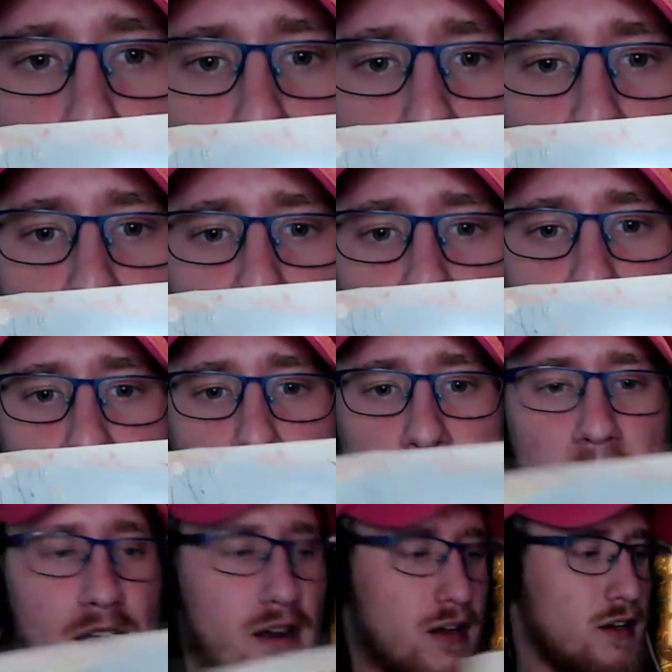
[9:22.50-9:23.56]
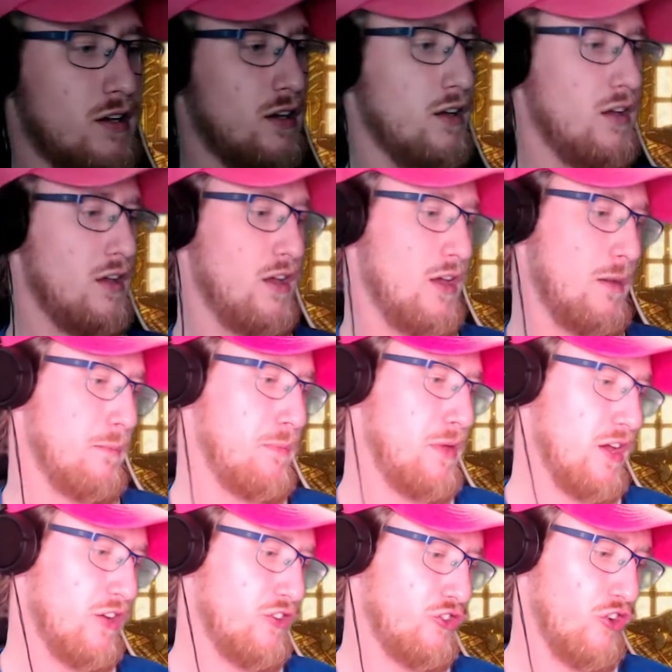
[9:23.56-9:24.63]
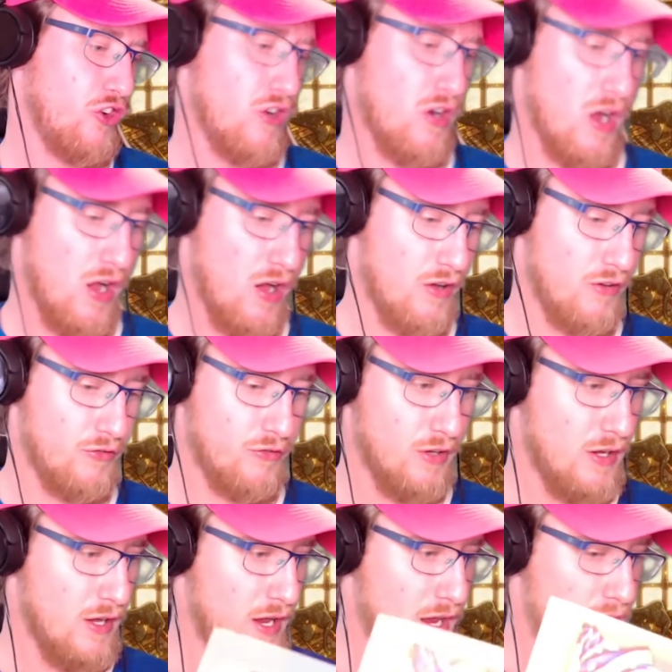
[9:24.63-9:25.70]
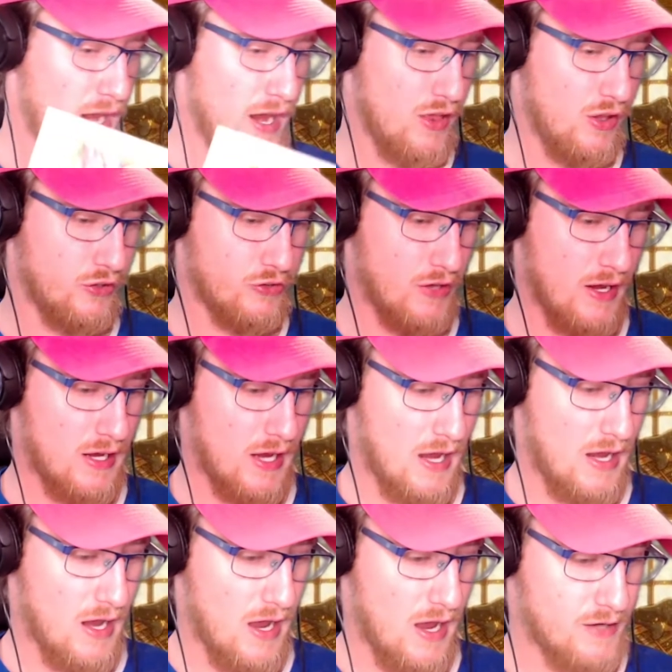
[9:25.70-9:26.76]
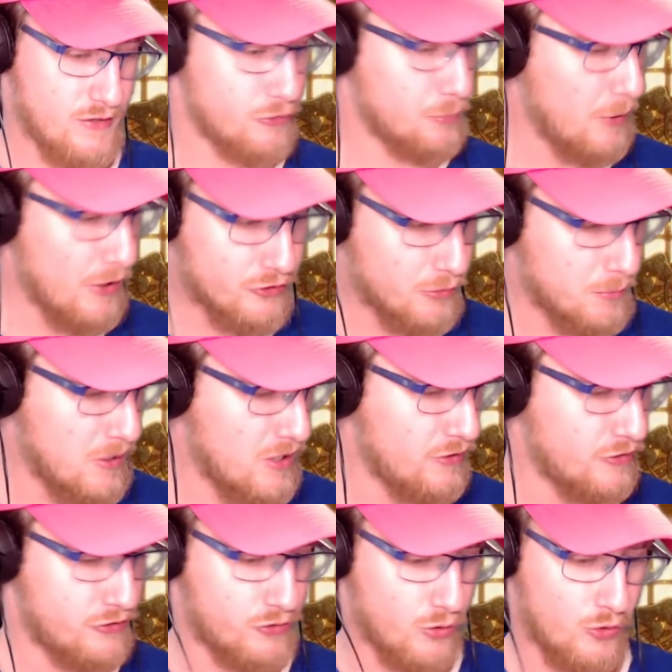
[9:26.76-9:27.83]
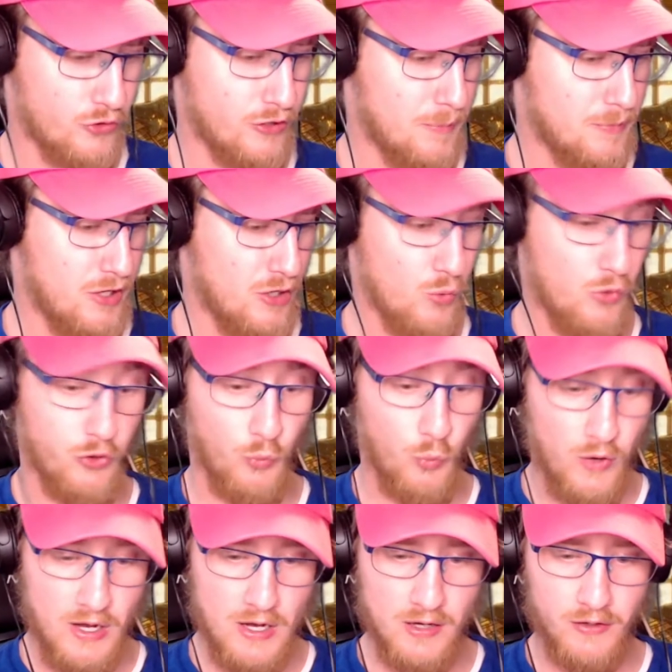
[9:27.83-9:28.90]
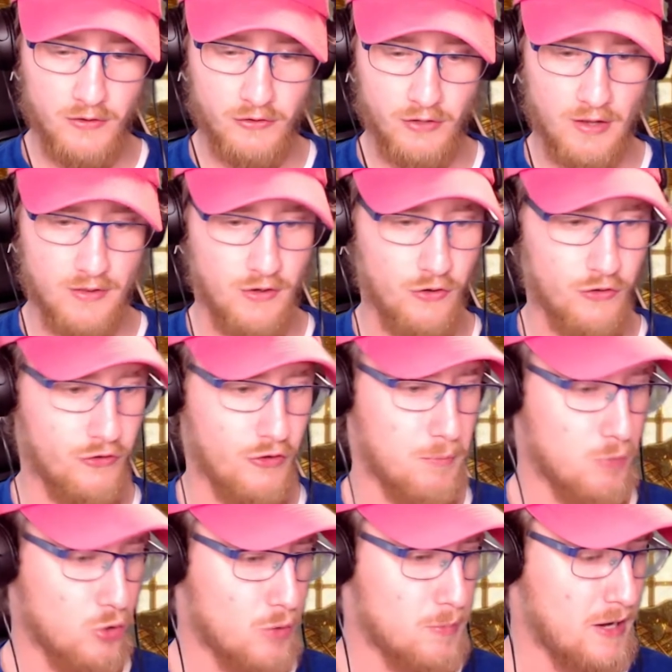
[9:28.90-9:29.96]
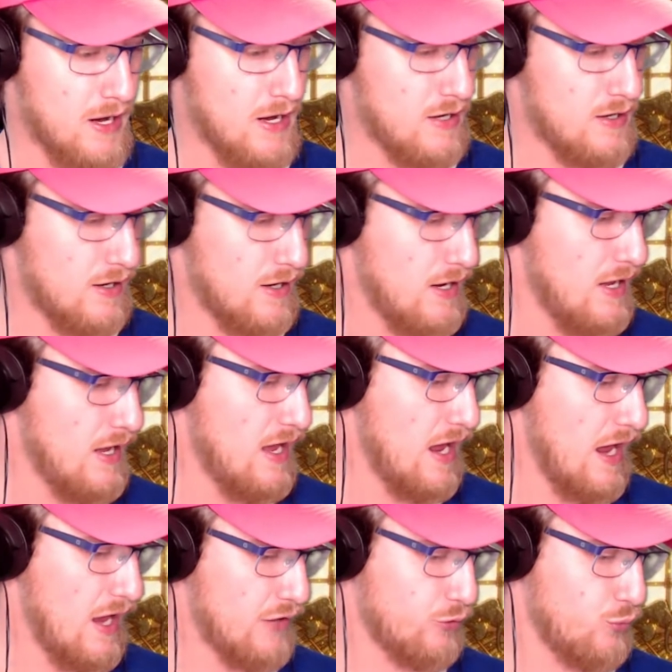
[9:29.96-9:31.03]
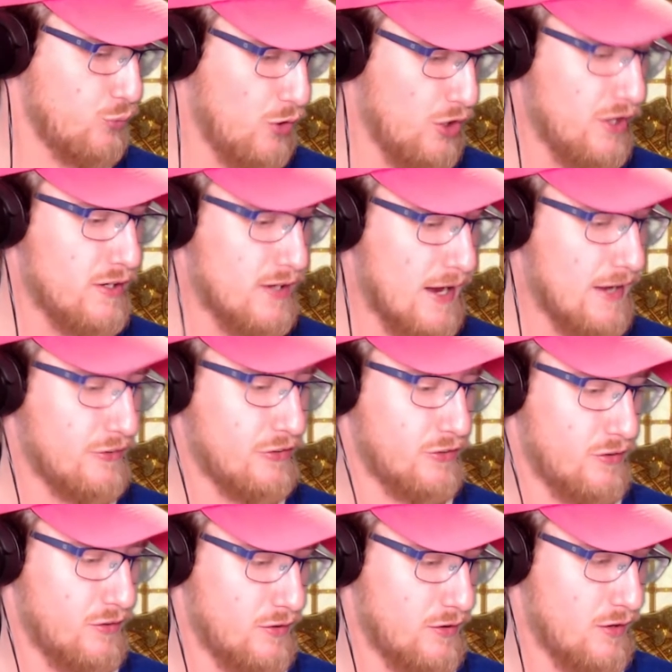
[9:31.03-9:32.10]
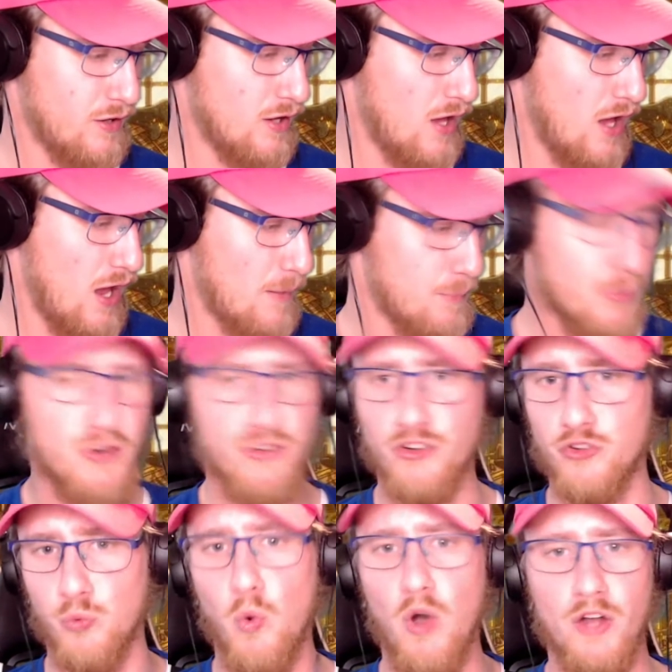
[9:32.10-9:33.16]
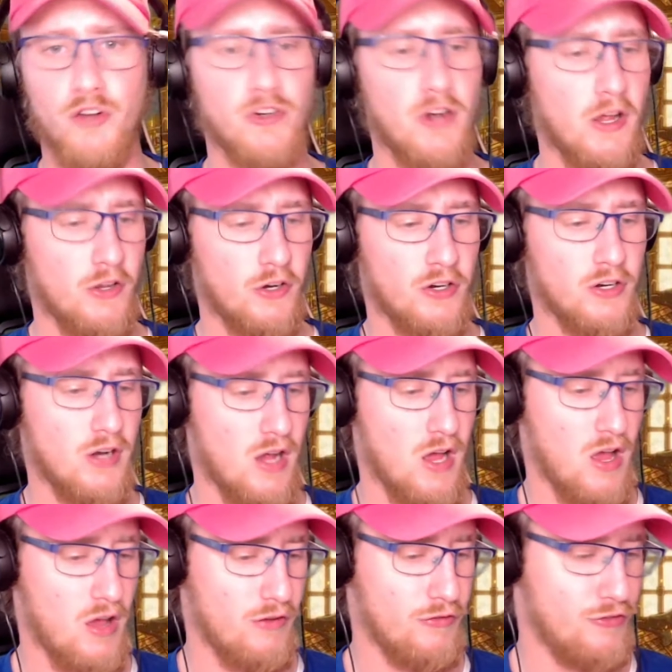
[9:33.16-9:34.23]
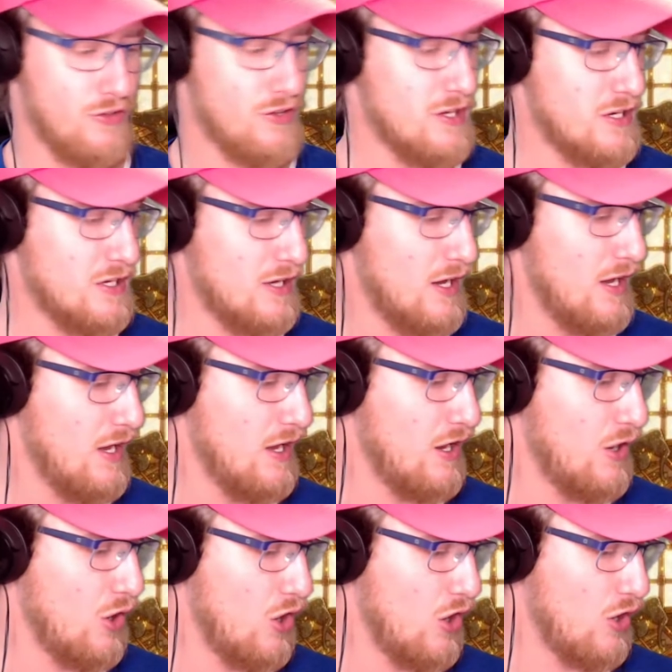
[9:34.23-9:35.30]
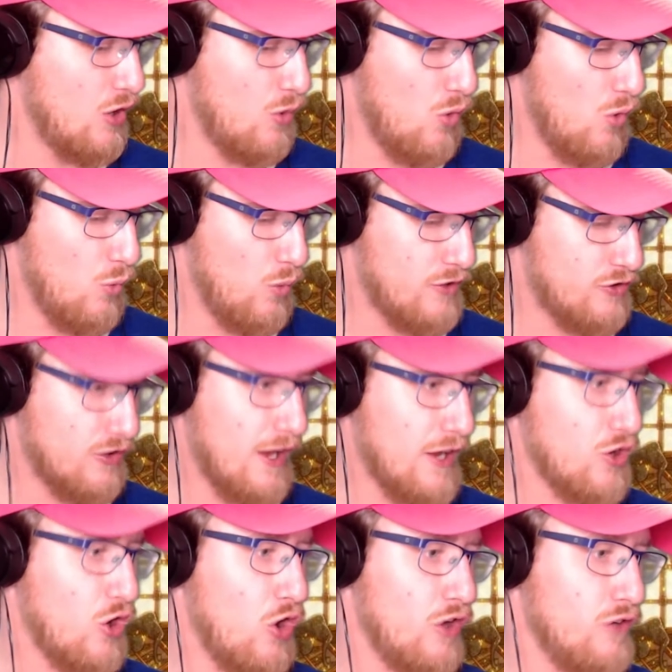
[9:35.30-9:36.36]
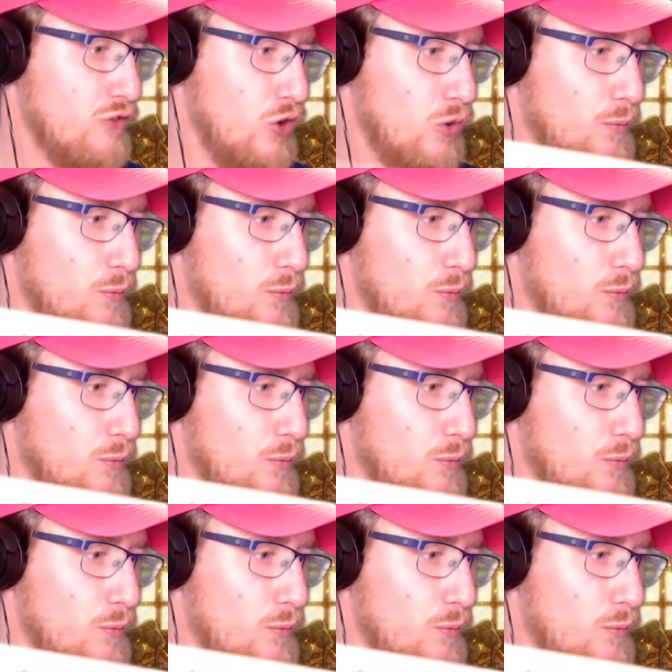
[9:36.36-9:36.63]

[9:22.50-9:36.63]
cinematic picture of, it looks like a displacer beast or something with wings, and there's the mermaid, and it's really nice. Pretty sure it's watercolor of the Witchlight Carnival.